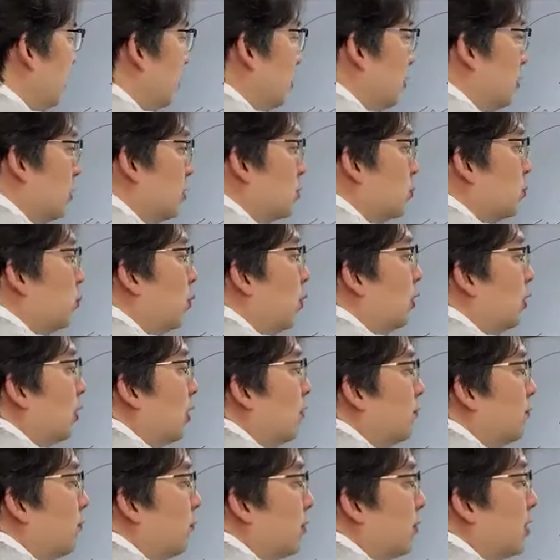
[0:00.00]
bankers
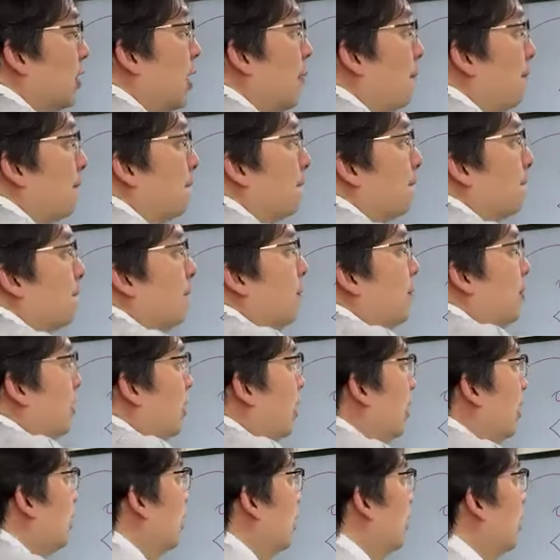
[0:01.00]
working for them,
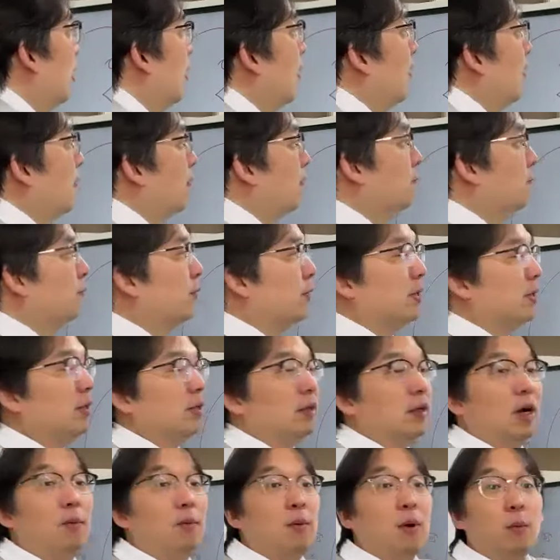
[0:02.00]
right,
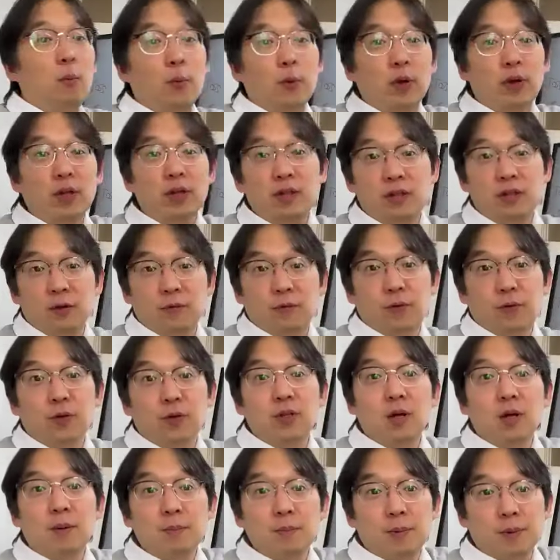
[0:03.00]
will come up with
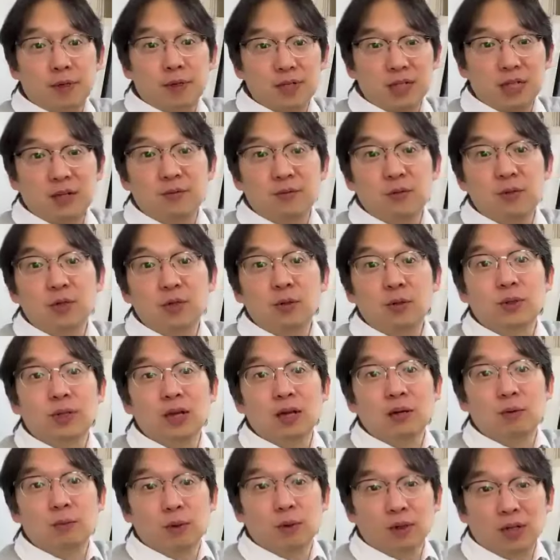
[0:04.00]
different numbers, even though
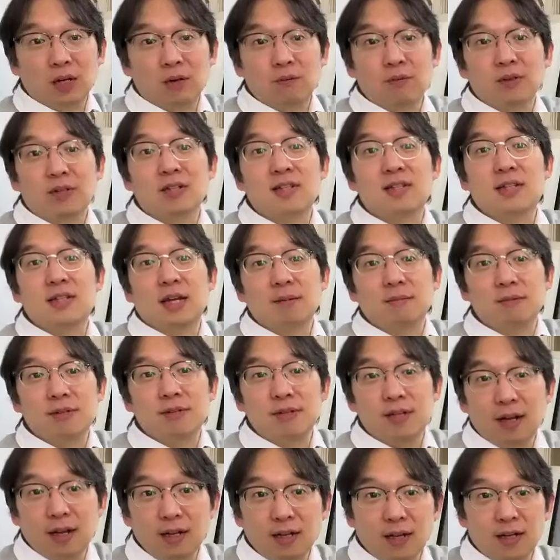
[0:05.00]
they are working with the
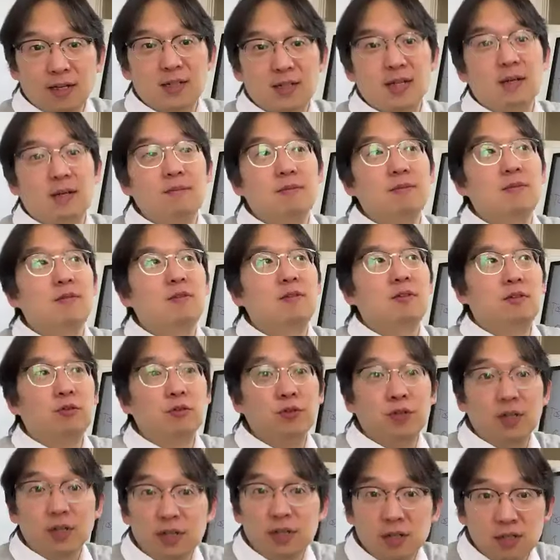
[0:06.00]
same data, same
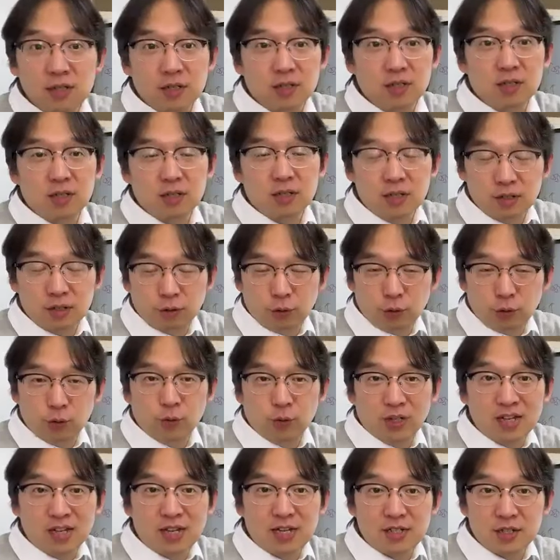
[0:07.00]
due
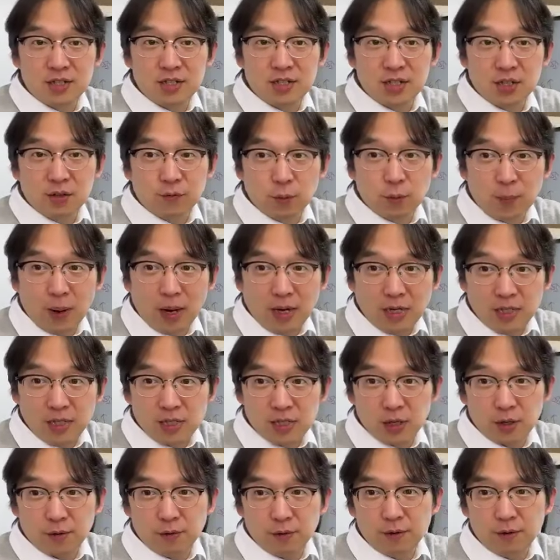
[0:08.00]
diligence
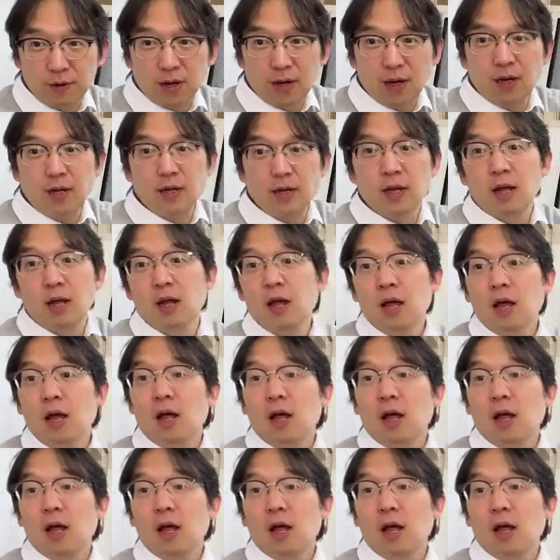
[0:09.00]
information, right?